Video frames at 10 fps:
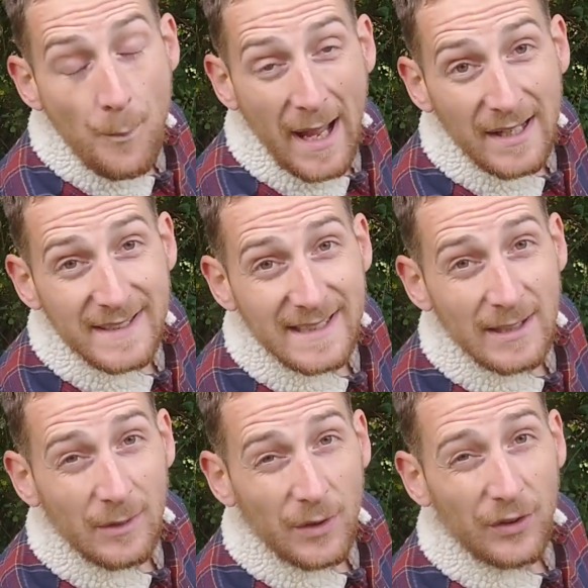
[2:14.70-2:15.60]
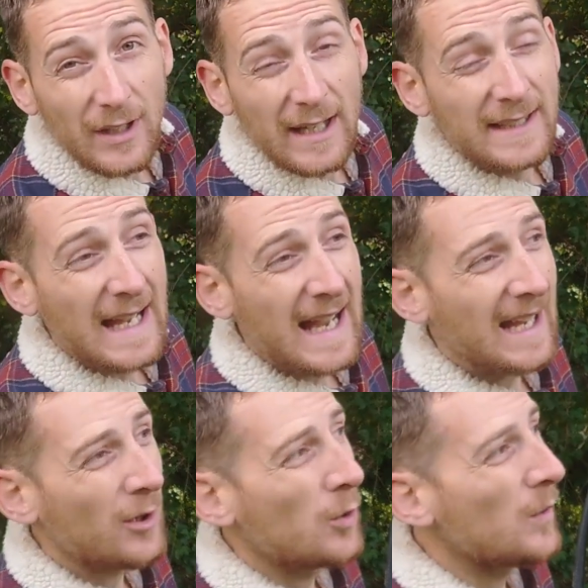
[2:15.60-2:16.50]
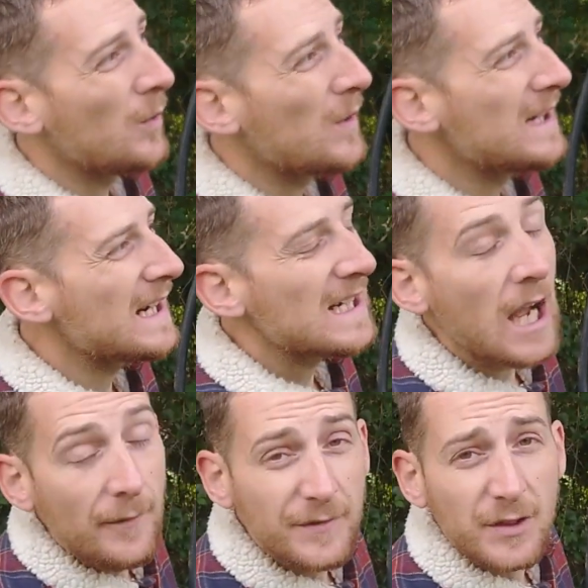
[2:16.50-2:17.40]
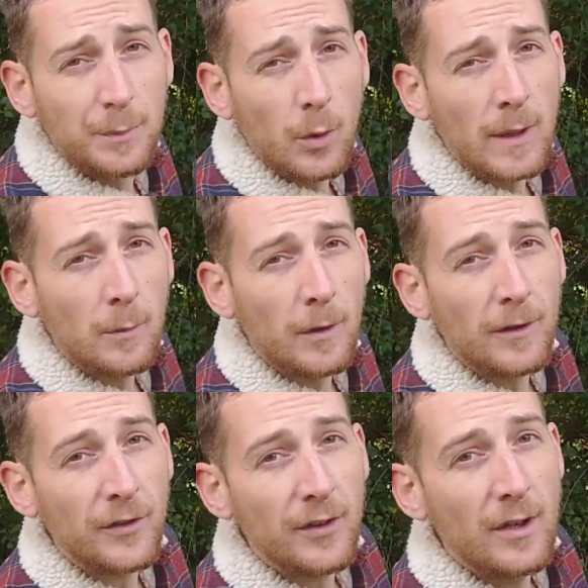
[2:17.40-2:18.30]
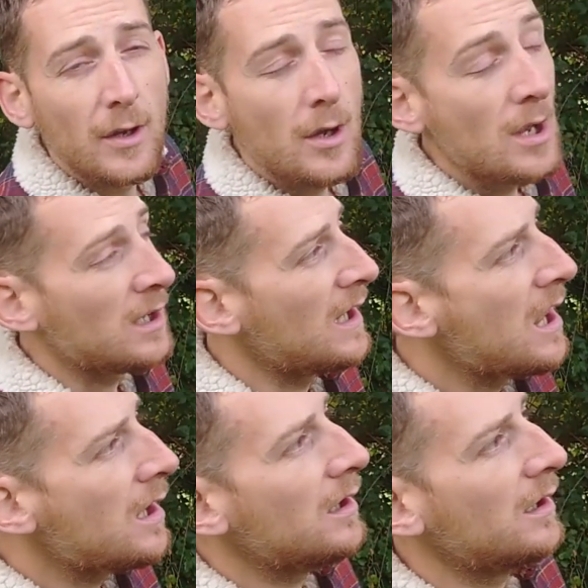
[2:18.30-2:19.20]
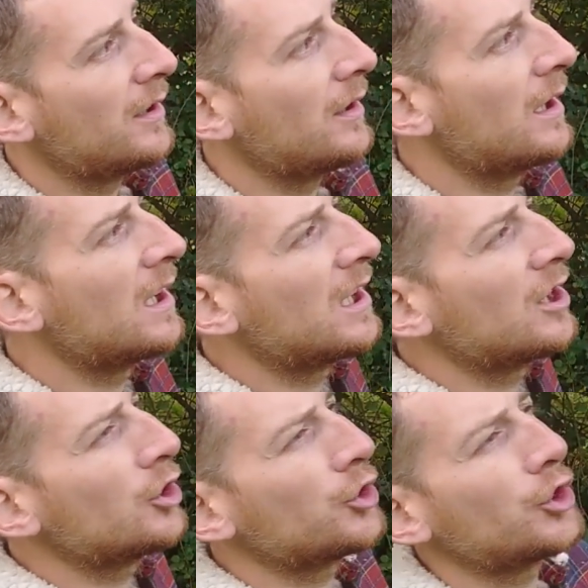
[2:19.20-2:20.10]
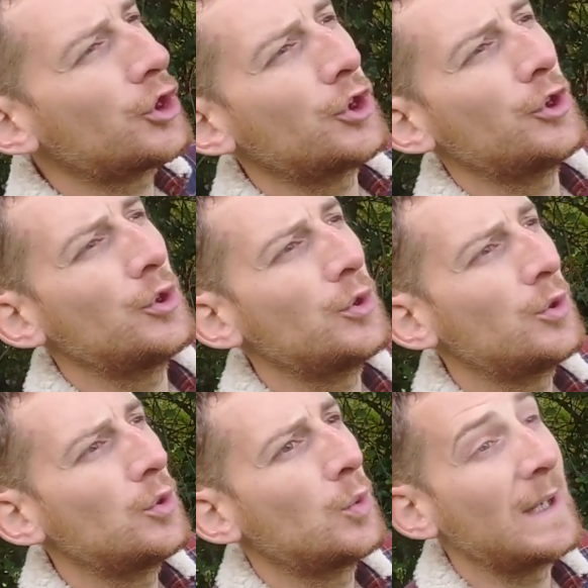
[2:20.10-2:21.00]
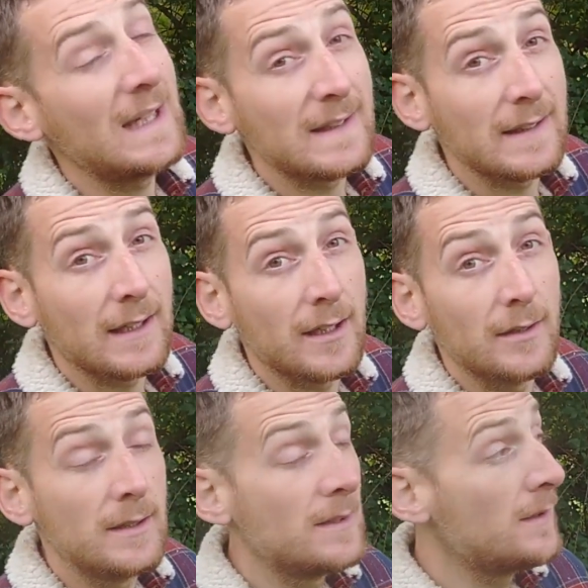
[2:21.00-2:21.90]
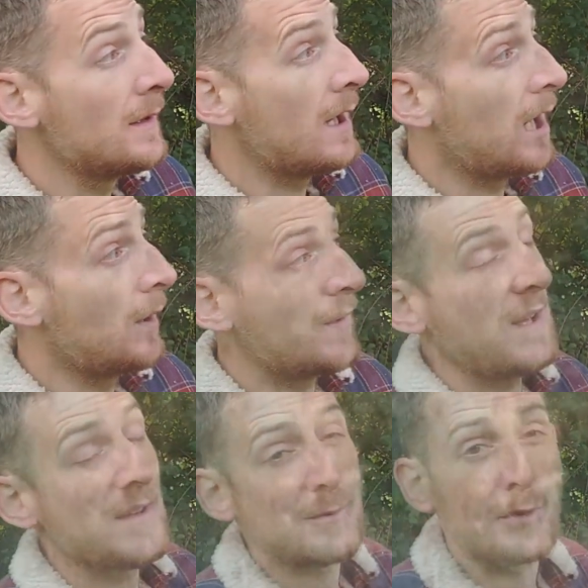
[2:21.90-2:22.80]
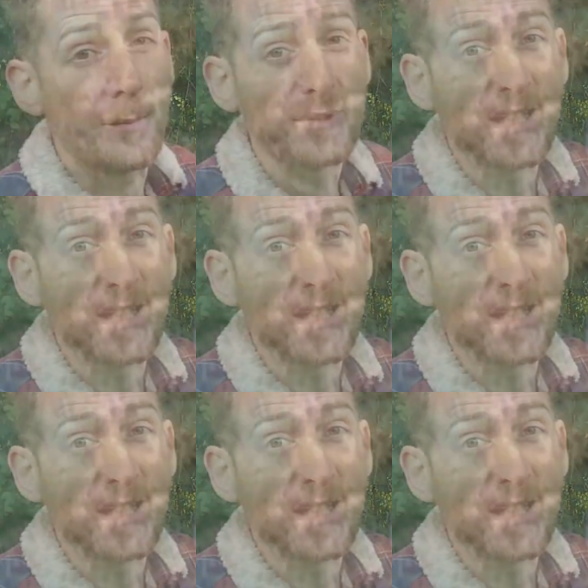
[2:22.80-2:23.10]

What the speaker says: well balanced it was and how comfortable it was. Like 2 weeks ago, I was at this